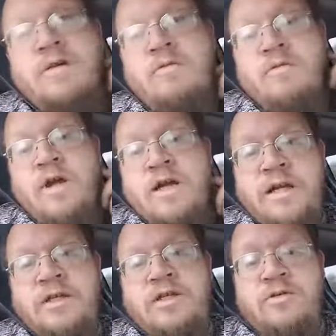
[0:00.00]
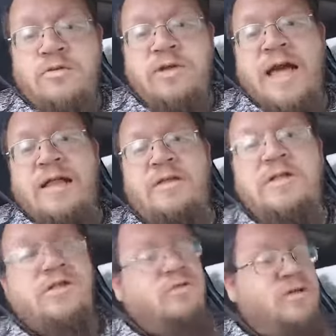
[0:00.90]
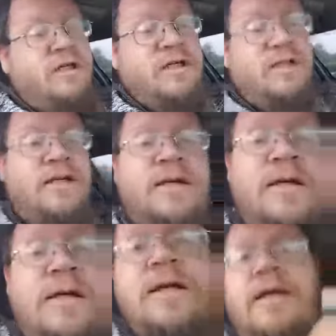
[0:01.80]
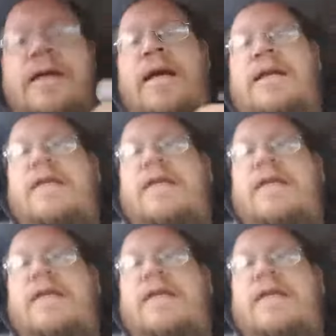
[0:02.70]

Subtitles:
Run into dollar store here and